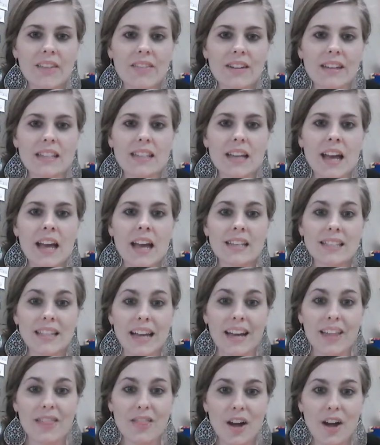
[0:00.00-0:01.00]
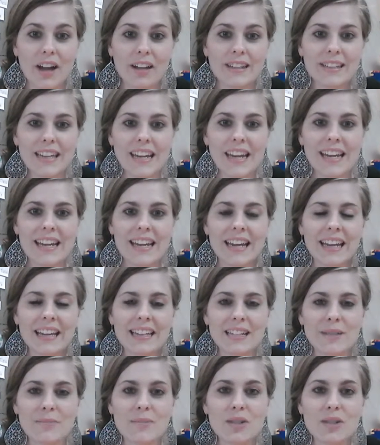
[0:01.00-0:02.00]
it a second thought.
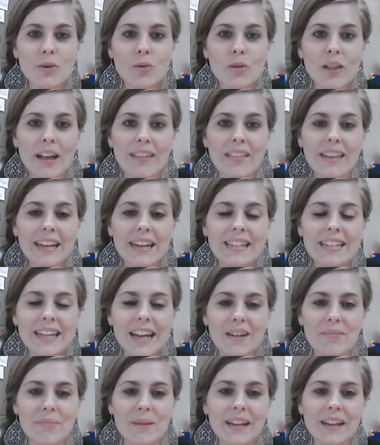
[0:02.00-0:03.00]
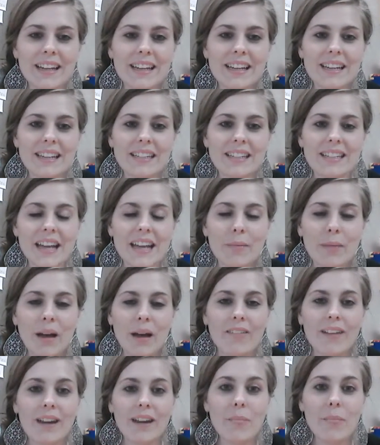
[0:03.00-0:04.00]
And I'm so glad that I did, because I'm
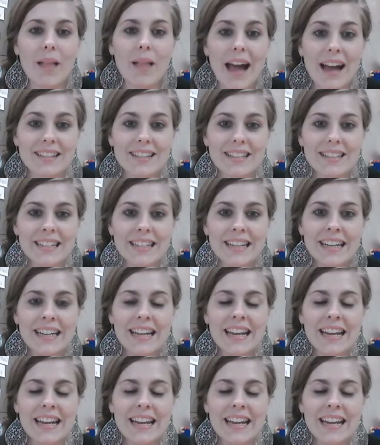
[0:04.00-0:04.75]
having a blast.